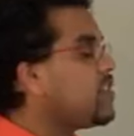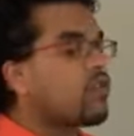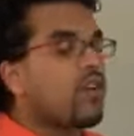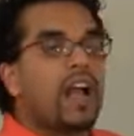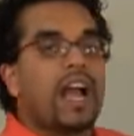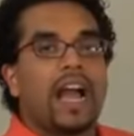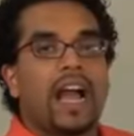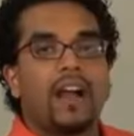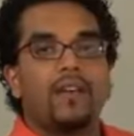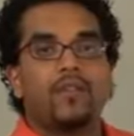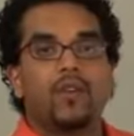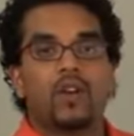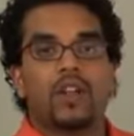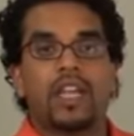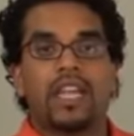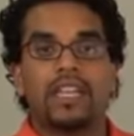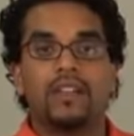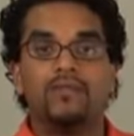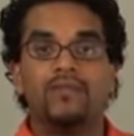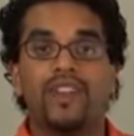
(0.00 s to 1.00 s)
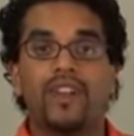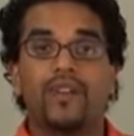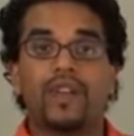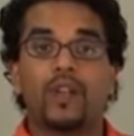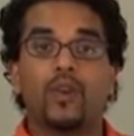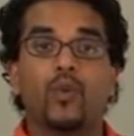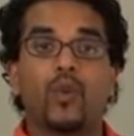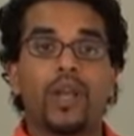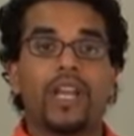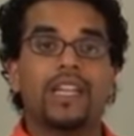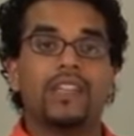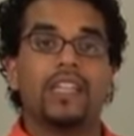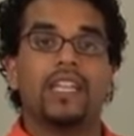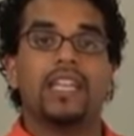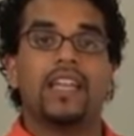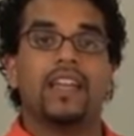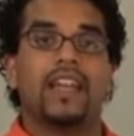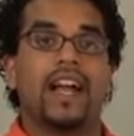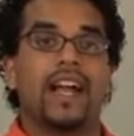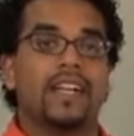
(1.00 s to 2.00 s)
either have or can very quickly
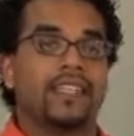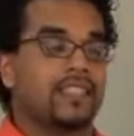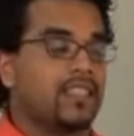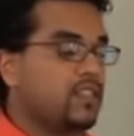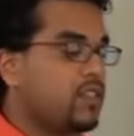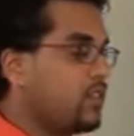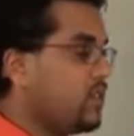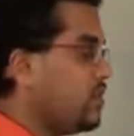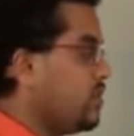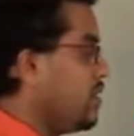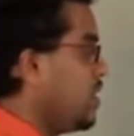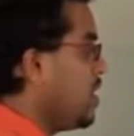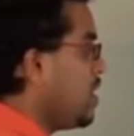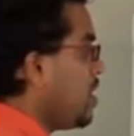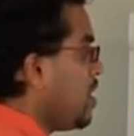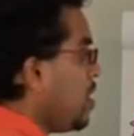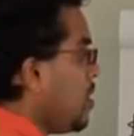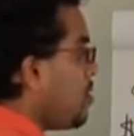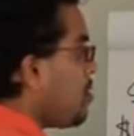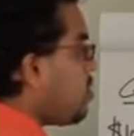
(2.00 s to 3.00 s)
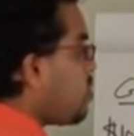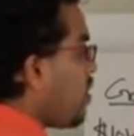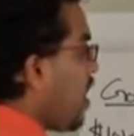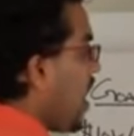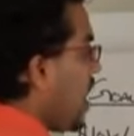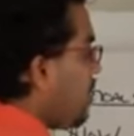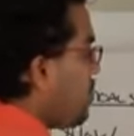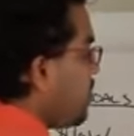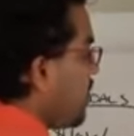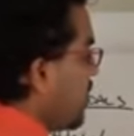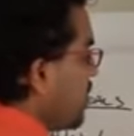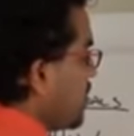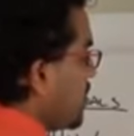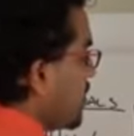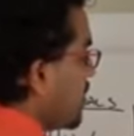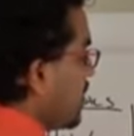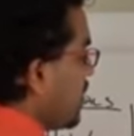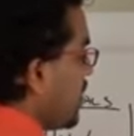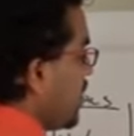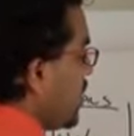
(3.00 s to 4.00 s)
get access to.
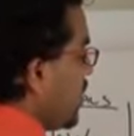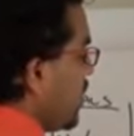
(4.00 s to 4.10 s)
Problems.